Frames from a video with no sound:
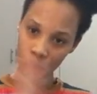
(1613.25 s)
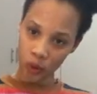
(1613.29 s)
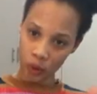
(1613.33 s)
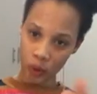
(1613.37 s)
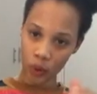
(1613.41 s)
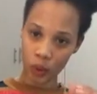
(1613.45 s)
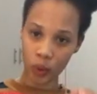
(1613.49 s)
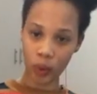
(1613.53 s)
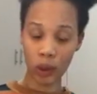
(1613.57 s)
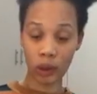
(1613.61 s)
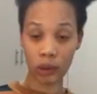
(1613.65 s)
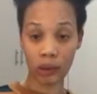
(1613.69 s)

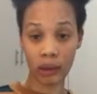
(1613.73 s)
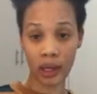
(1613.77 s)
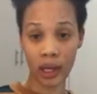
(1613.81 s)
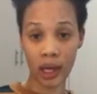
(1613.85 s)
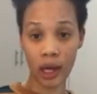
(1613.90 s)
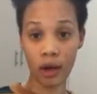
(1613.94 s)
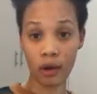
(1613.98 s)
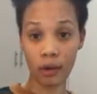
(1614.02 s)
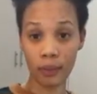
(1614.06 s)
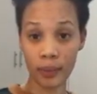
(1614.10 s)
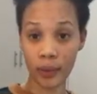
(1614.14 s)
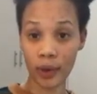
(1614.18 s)
Quick. I
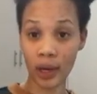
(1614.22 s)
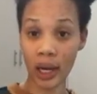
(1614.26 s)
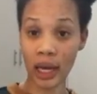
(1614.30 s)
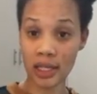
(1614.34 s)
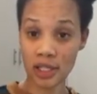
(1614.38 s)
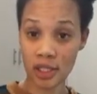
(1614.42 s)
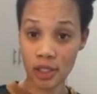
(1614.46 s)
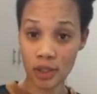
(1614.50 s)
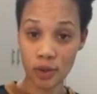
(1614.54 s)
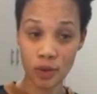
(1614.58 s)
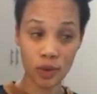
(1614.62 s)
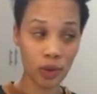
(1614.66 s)
hope you guys
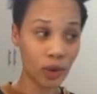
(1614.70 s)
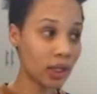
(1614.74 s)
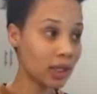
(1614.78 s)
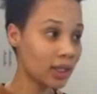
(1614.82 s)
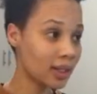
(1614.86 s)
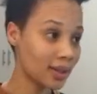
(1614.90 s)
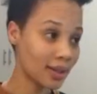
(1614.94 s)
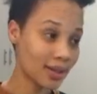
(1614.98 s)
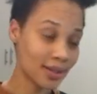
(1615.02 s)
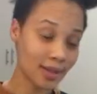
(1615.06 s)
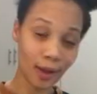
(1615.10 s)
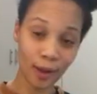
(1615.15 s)
enjoyed
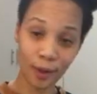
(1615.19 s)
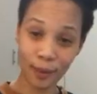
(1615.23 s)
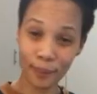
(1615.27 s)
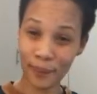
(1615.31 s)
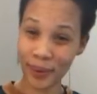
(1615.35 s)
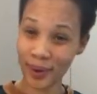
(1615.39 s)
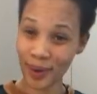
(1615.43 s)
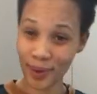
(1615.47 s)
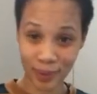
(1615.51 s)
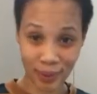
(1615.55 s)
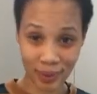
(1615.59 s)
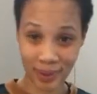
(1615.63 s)
this whole
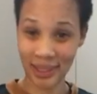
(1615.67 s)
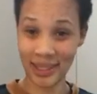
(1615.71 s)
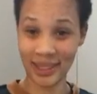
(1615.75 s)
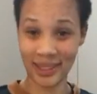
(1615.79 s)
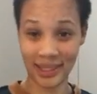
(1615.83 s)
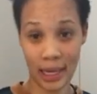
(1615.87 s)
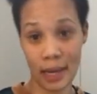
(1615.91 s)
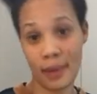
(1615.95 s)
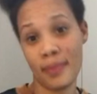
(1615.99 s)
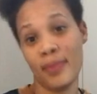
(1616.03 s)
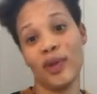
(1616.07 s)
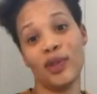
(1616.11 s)
process.
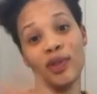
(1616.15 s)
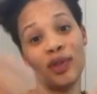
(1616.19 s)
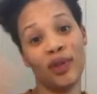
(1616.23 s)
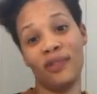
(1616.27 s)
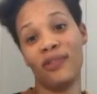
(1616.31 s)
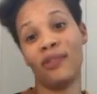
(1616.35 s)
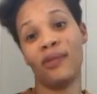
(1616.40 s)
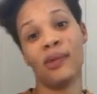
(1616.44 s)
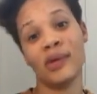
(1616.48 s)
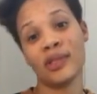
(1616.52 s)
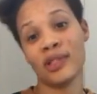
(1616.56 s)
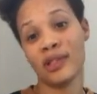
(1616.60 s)
I'm not sure if it
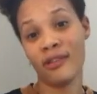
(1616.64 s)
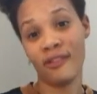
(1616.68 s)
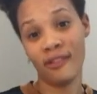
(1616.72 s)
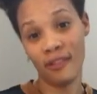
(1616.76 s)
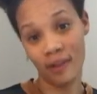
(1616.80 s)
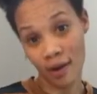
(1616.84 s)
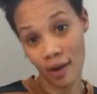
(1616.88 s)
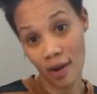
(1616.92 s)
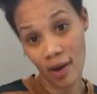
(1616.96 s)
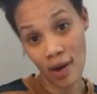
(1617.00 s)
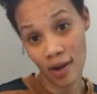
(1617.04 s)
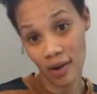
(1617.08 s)
was a
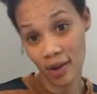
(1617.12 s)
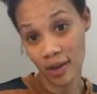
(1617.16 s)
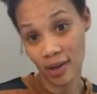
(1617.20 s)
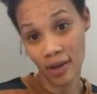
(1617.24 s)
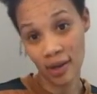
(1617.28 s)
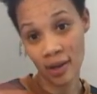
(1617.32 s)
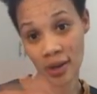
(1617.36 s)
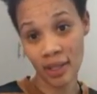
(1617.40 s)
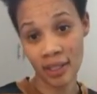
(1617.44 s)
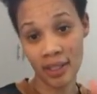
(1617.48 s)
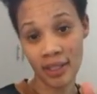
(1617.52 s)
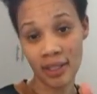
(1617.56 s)
vlog or
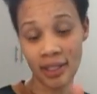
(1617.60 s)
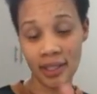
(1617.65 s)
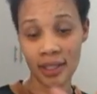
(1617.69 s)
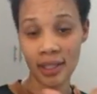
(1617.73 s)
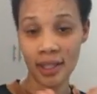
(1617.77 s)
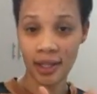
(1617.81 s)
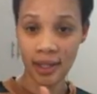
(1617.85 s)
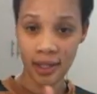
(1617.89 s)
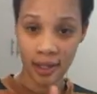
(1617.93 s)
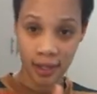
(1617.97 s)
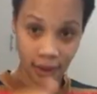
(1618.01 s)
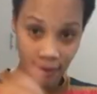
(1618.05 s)
not,
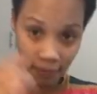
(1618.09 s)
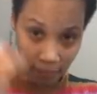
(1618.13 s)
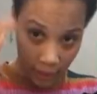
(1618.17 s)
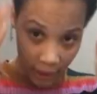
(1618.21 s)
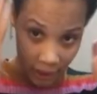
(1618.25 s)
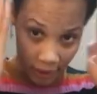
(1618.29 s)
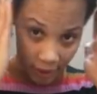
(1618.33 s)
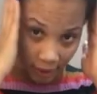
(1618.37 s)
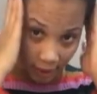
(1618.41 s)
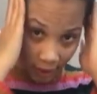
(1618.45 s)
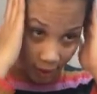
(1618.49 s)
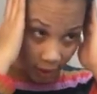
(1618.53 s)

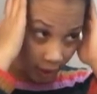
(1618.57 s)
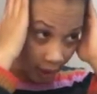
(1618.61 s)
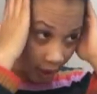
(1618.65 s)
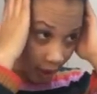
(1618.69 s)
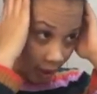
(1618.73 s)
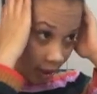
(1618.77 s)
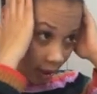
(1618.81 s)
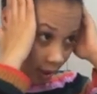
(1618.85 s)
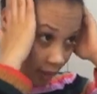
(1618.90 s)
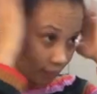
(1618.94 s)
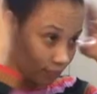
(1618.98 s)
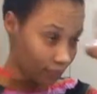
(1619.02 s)
but yeah.